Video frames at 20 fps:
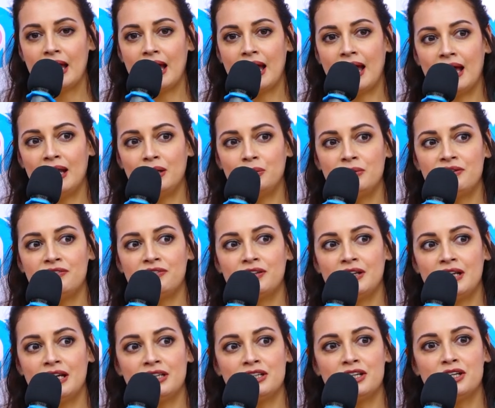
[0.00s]
and we've
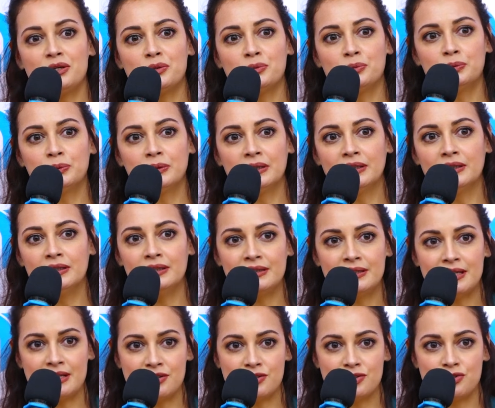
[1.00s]
created a world
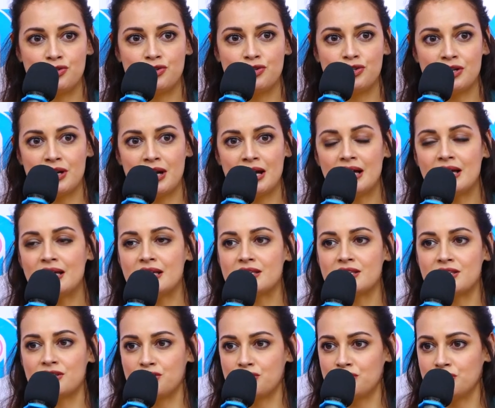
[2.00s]
that is
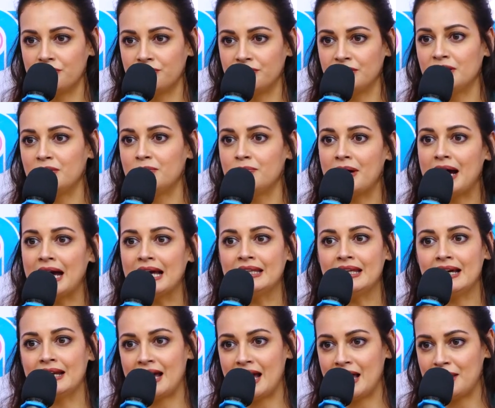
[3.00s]
just driven by
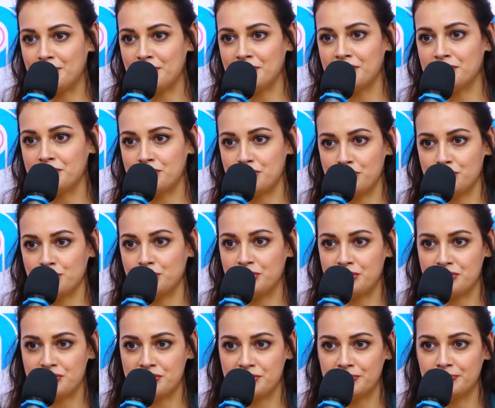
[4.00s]
that
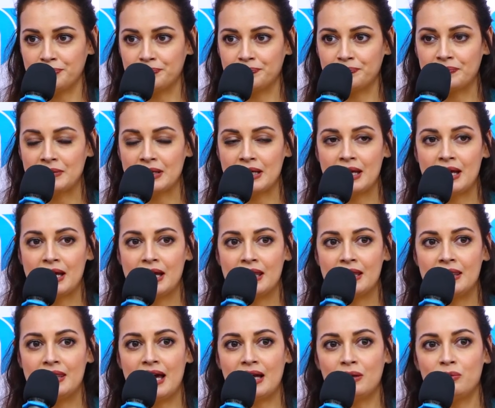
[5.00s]
hyper-consumerism,
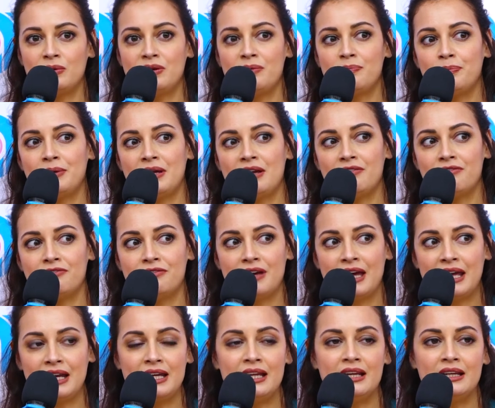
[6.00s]
that we pay
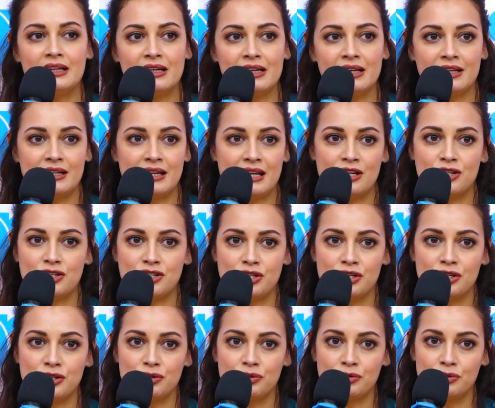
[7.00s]
very little
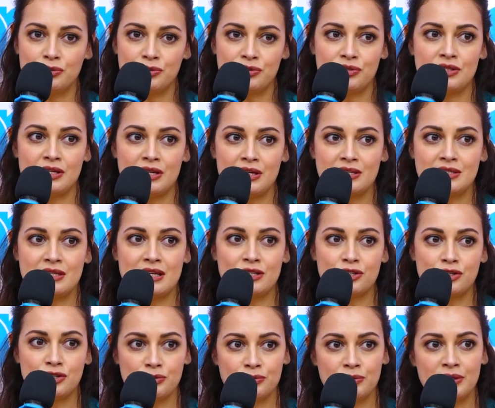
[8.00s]
attention to those things that
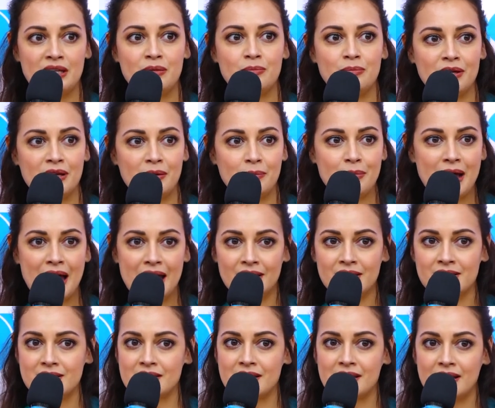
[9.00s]
truly bring
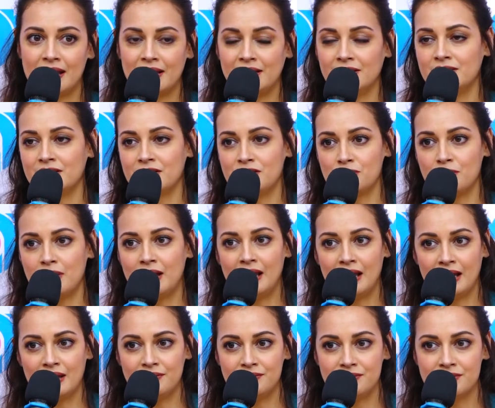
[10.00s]
balance and health into our
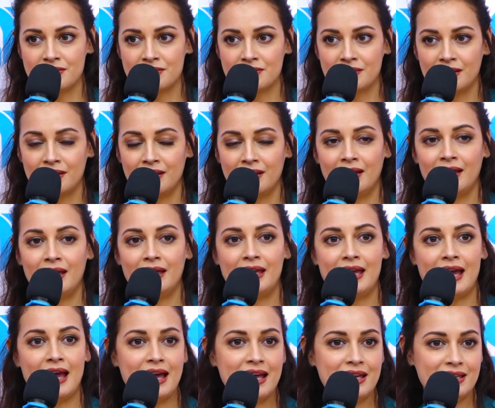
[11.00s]
lives.
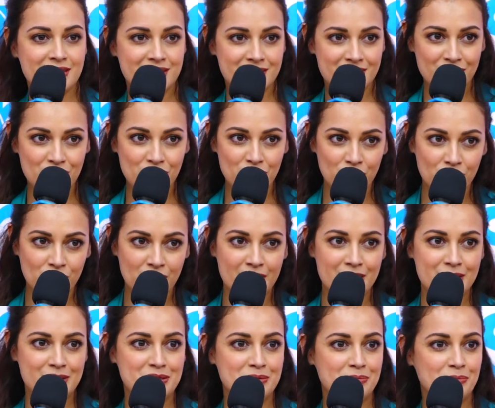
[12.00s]
Yes, the yoga
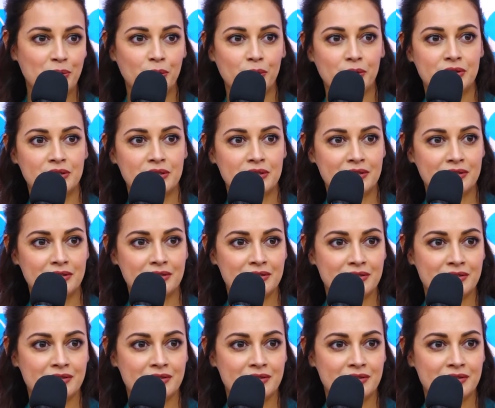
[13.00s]
is important.